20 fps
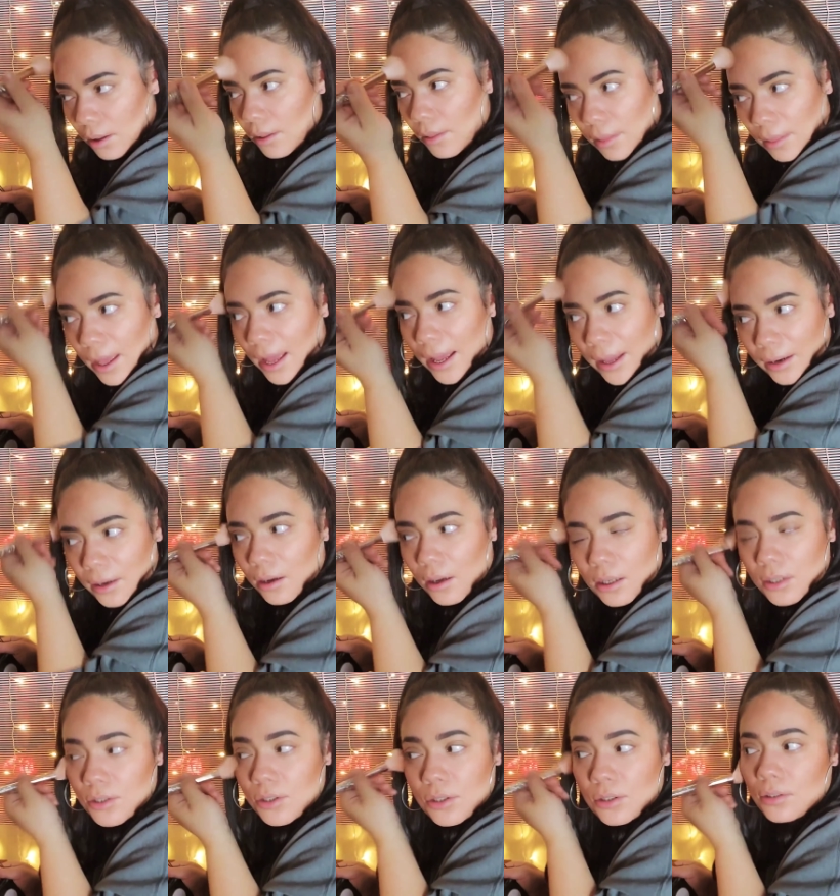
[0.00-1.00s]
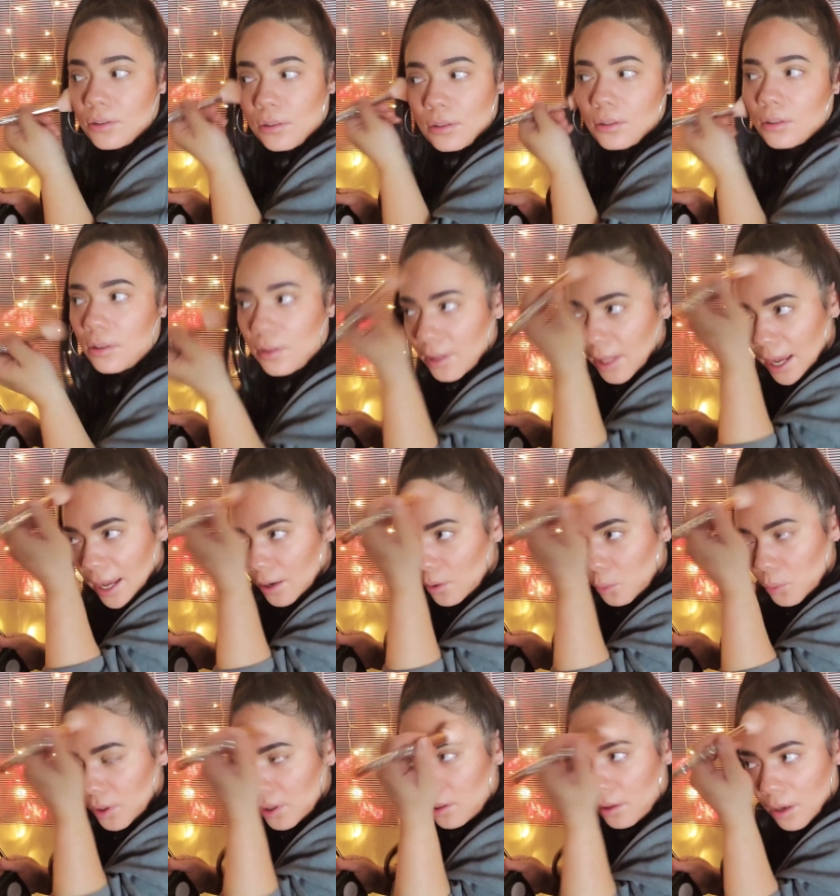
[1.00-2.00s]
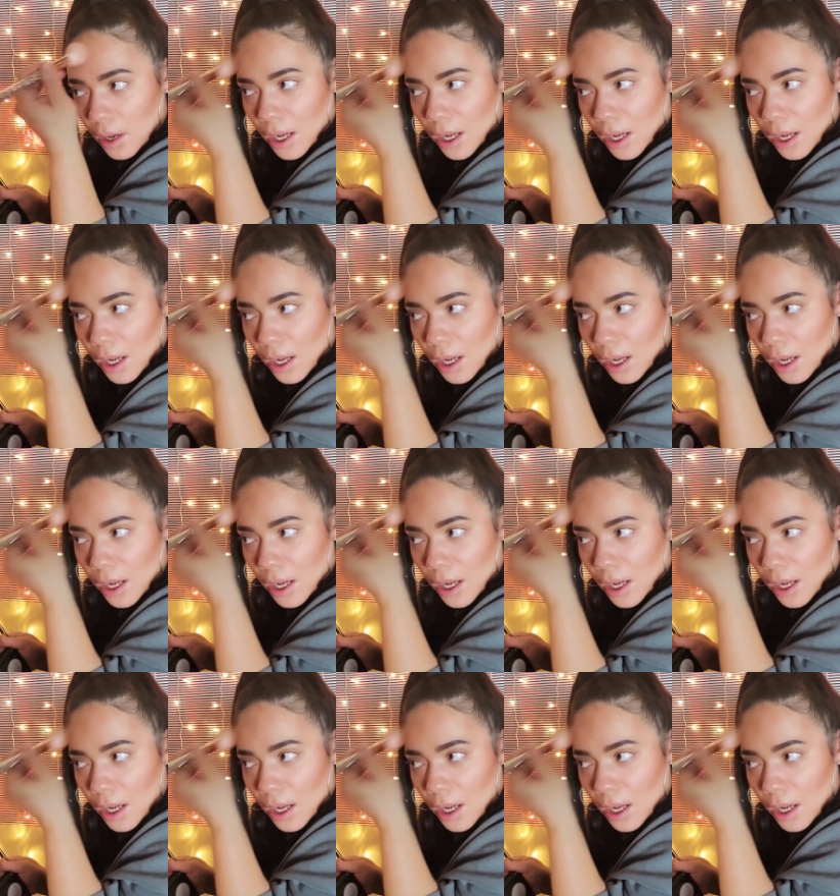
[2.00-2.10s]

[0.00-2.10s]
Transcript: that on that with the